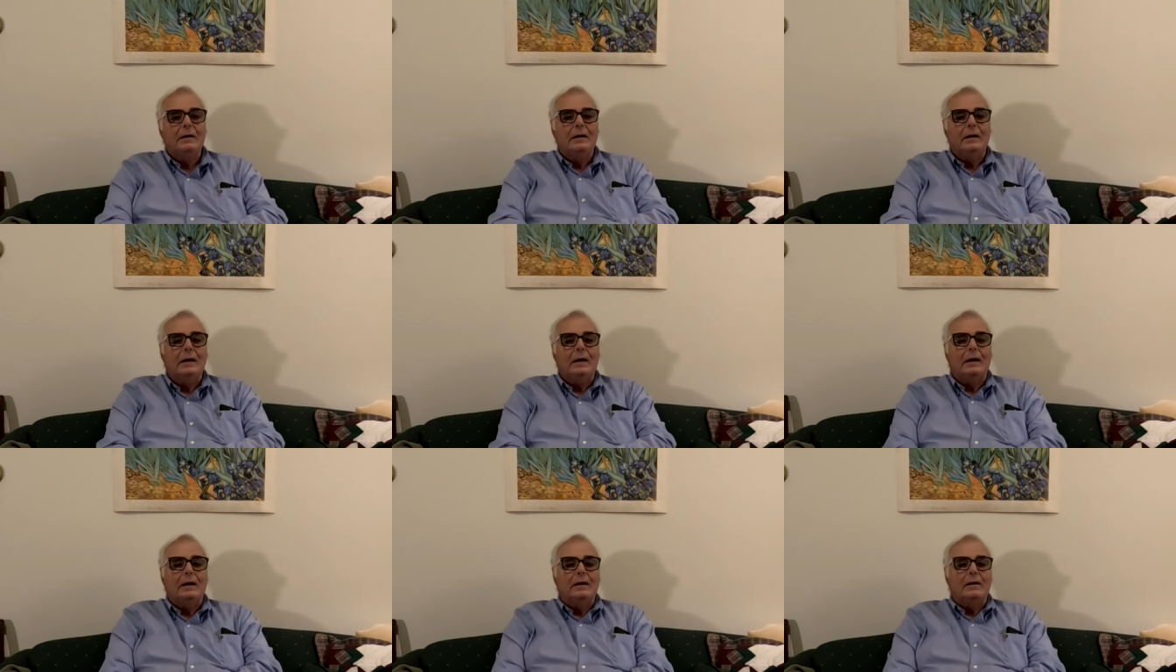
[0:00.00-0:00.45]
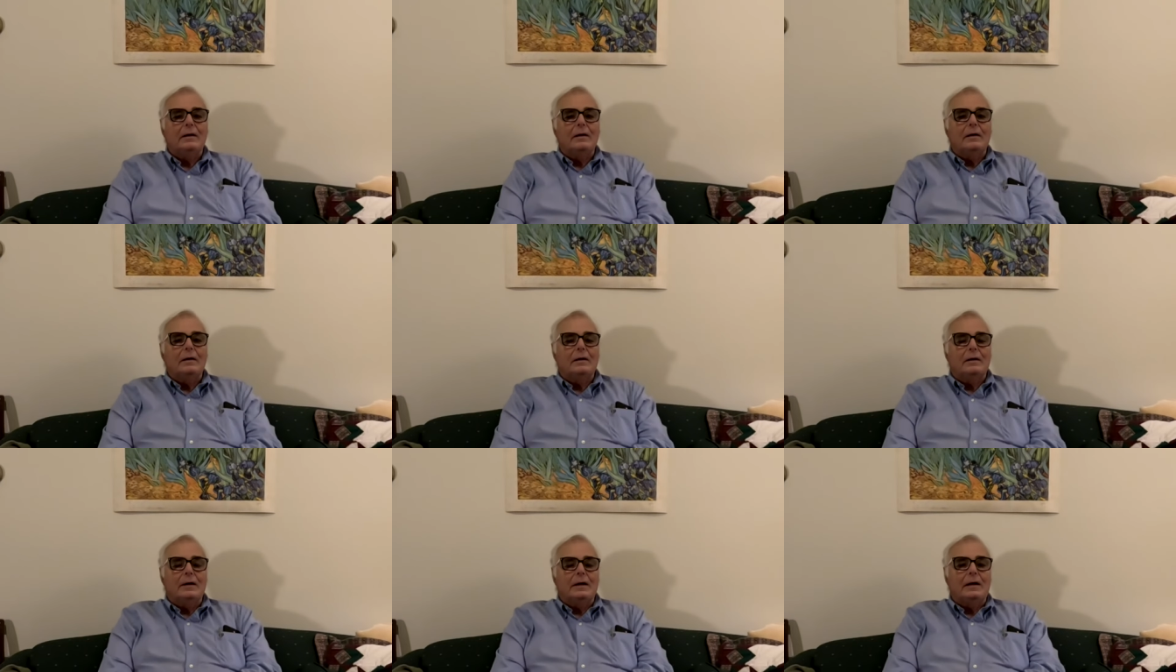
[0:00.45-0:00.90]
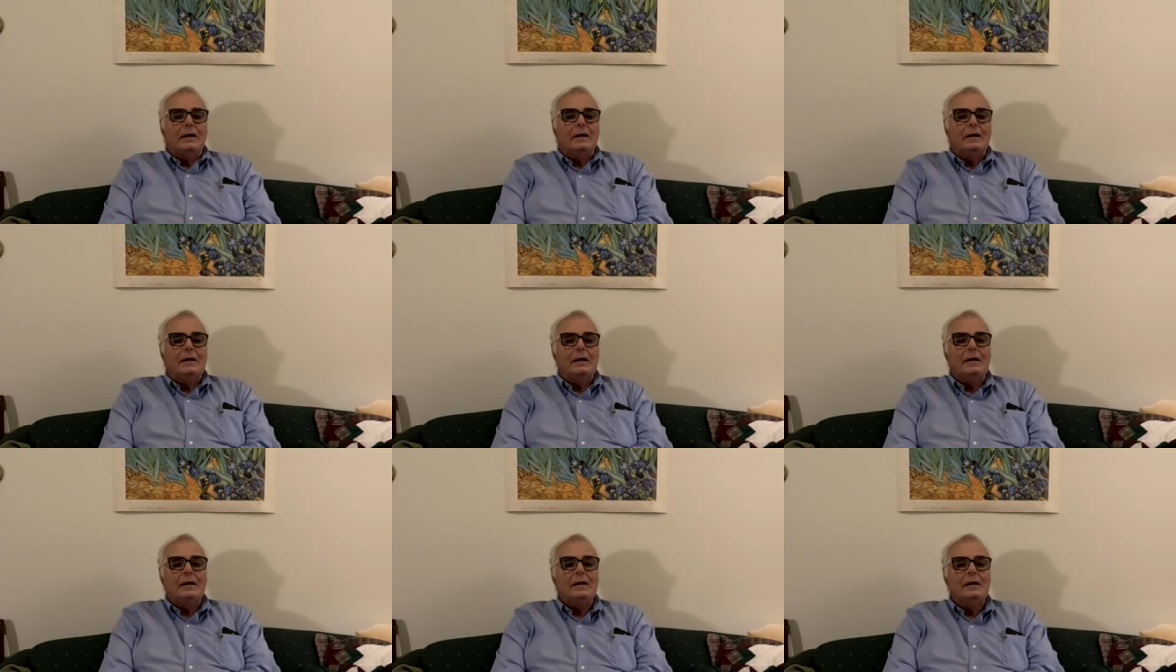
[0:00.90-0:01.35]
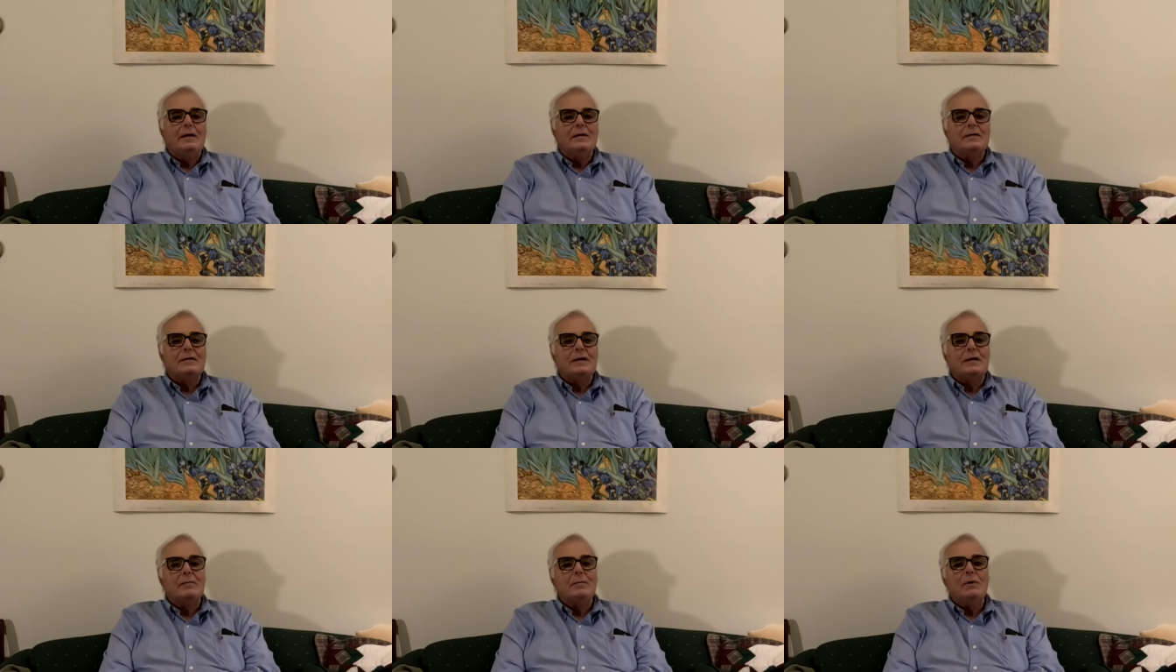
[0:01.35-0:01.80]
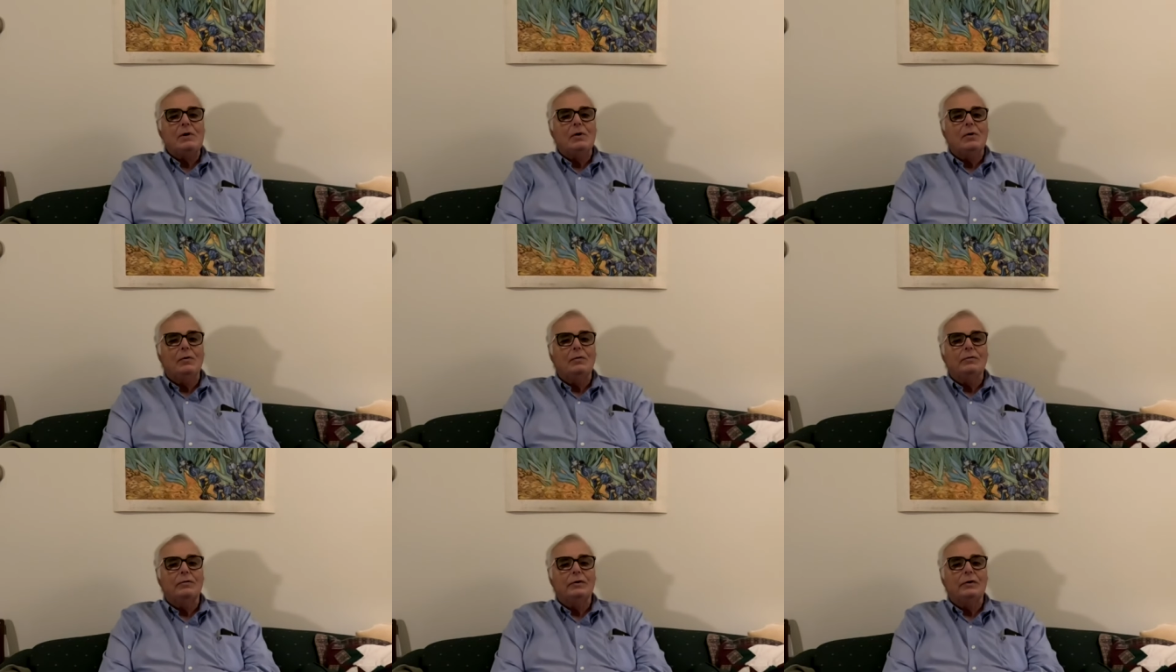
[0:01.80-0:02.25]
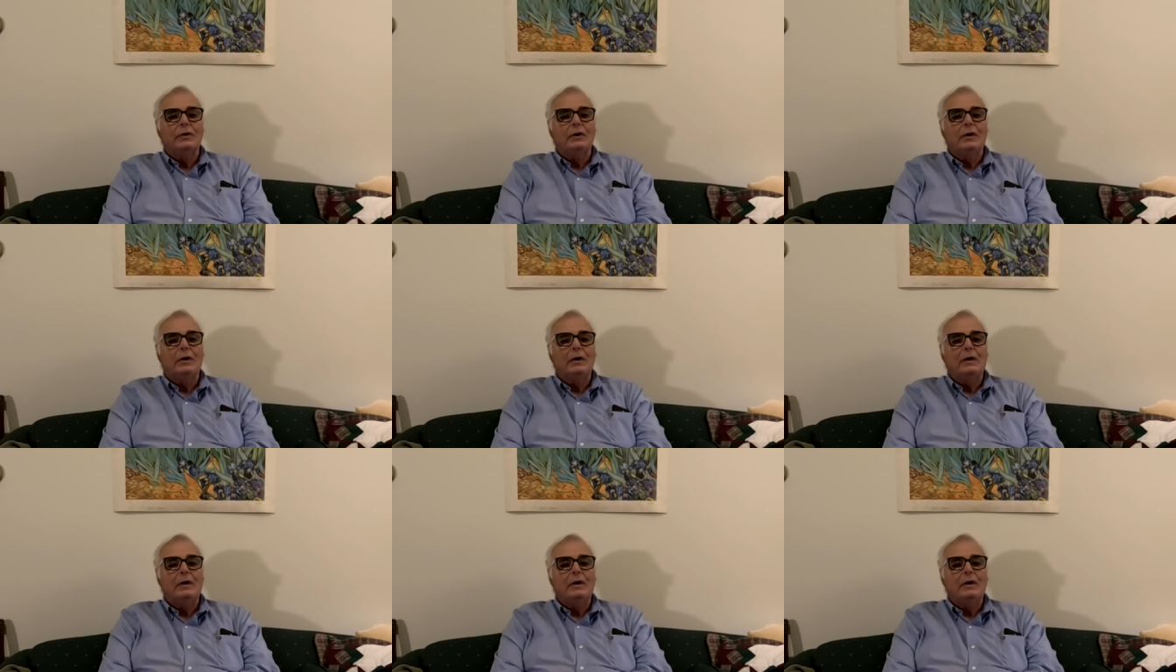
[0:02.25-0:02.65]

And then he sent me over